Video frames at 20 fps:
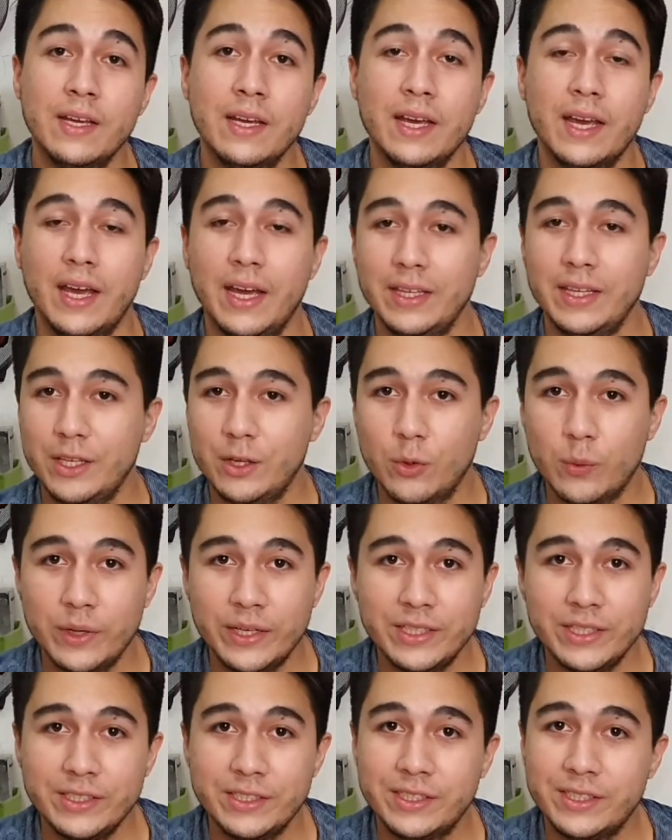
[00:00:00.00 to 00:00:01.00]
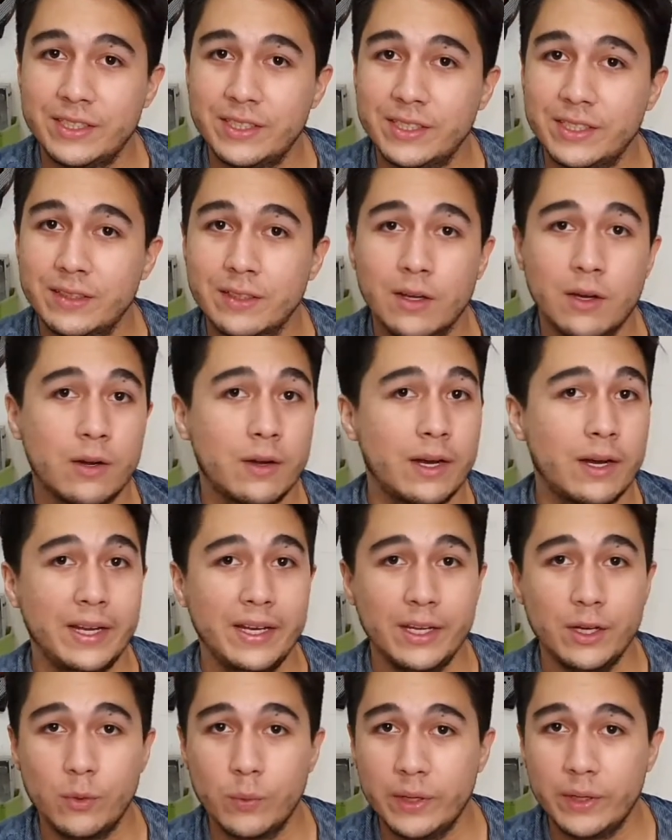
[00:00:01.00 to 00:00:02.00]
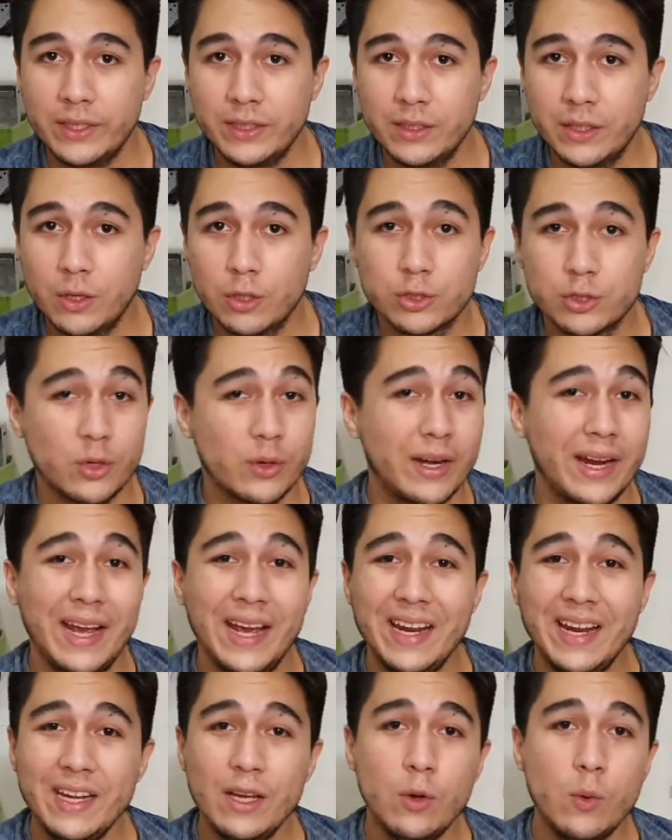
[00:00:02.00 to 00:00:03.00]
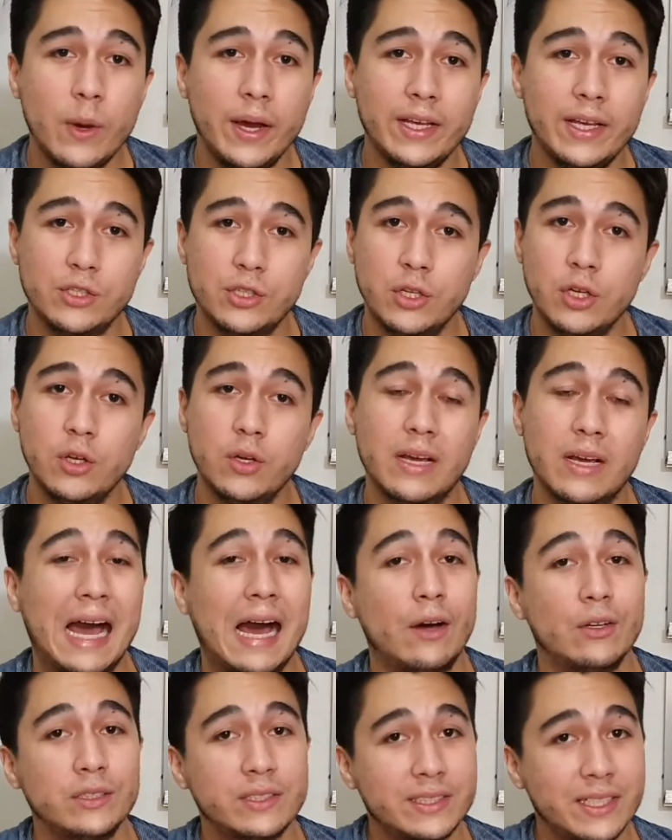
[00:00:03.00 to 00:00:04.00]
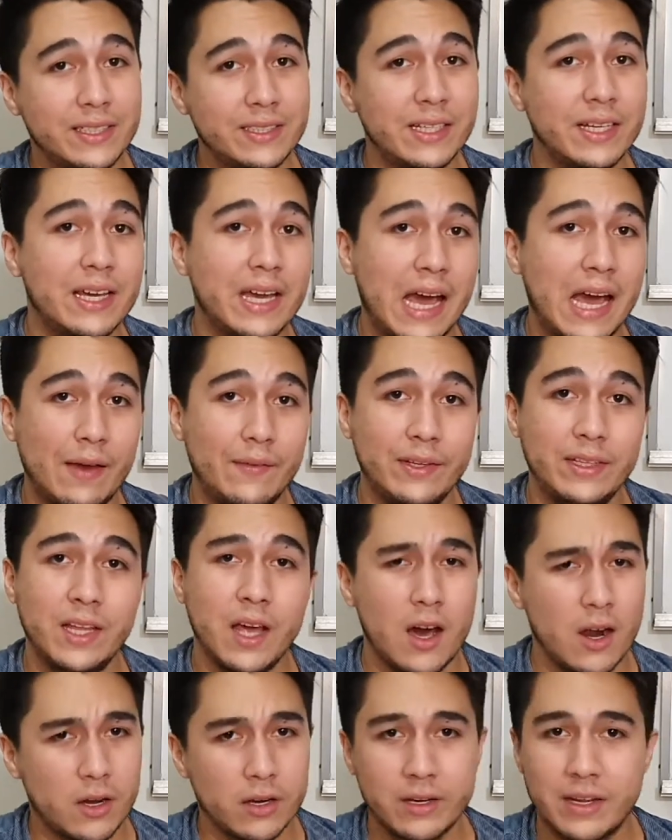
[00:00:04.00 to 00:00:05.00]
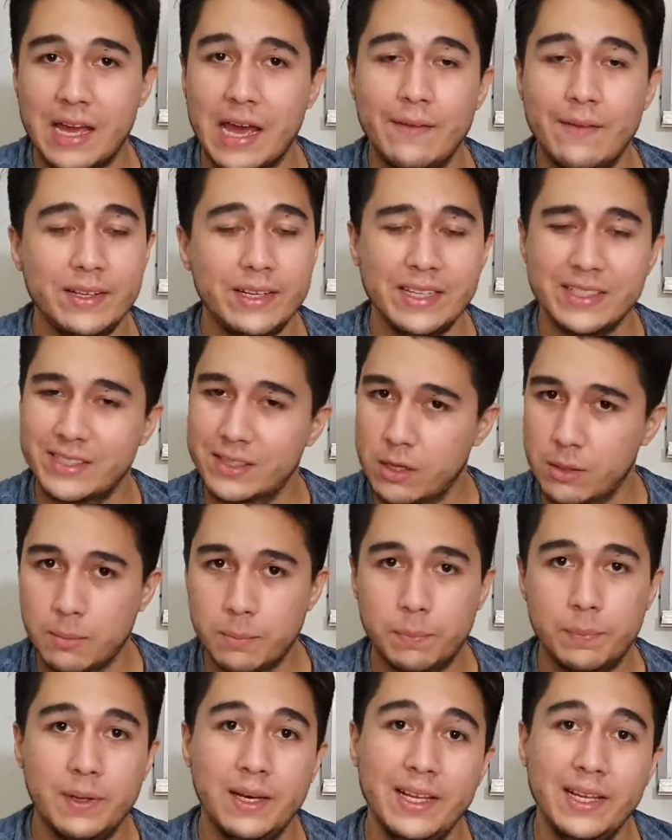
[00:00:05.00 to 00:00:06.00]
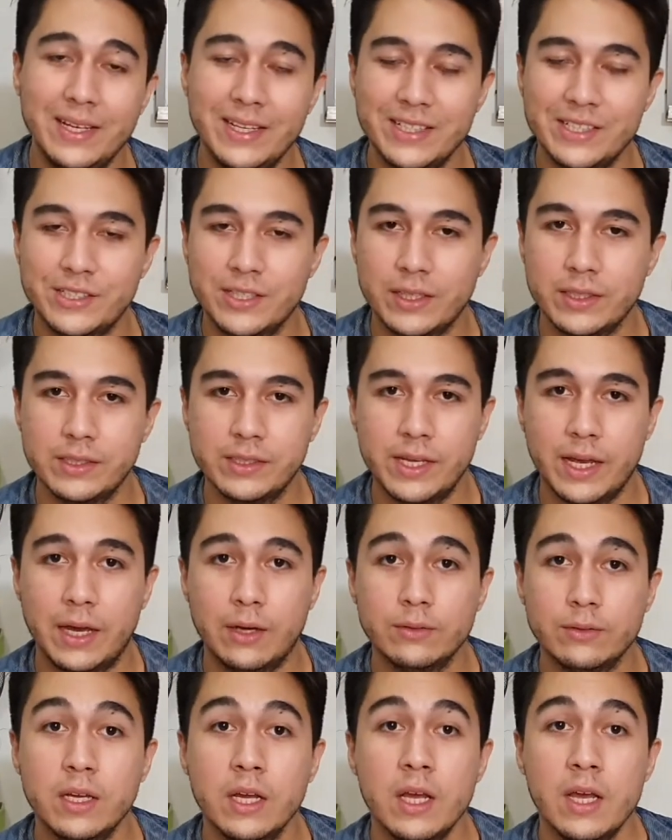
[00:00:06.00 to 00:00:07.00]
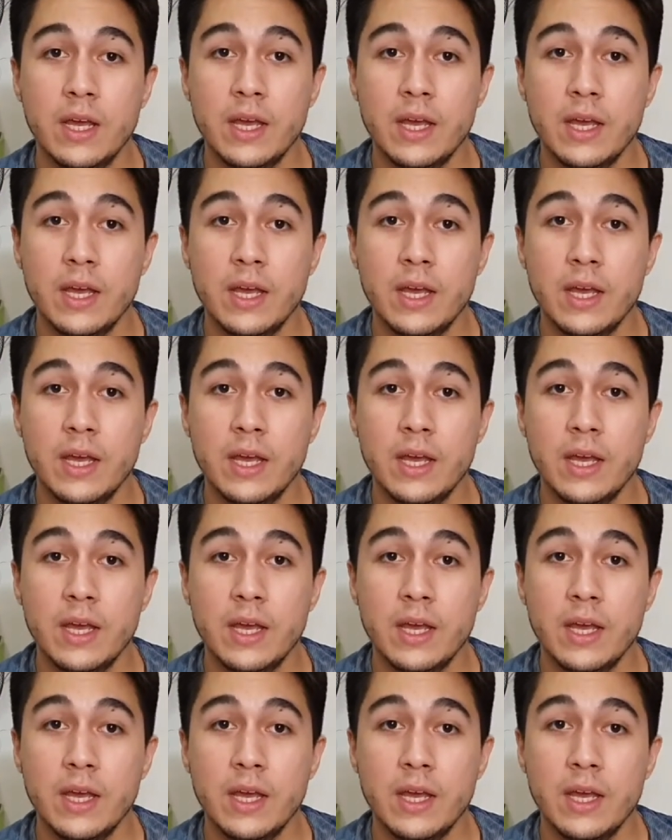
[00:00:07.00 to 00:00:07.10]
any windshield or any windows or any way to look outside the cabin, our cabin is completely shut down,